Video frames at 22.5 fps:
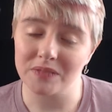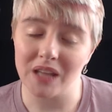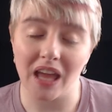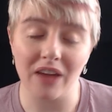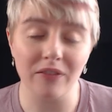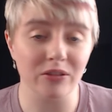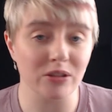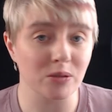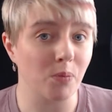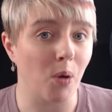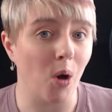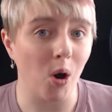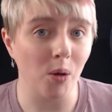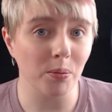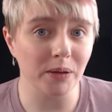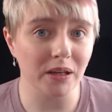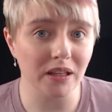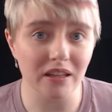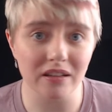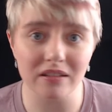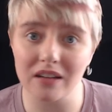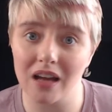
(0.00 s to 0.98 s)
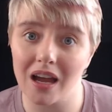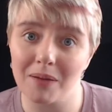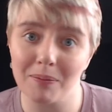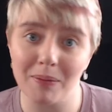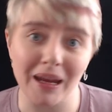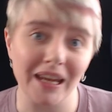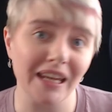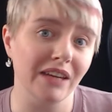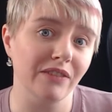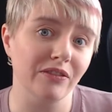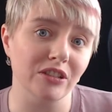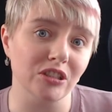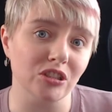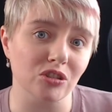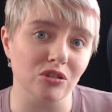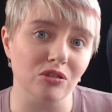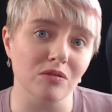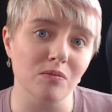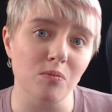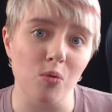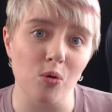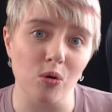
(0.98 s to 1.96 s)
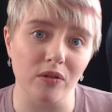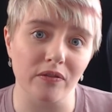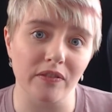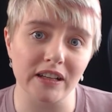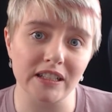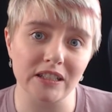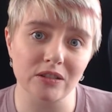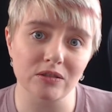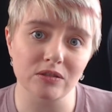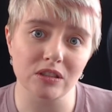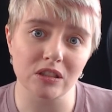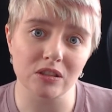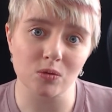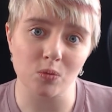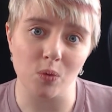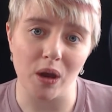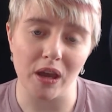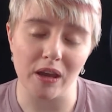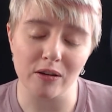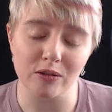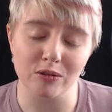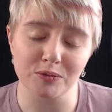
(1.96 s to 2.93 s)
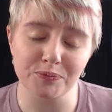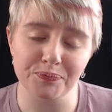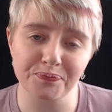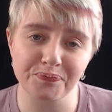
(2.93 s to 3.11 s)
If it's popular, I might even do more videos as well.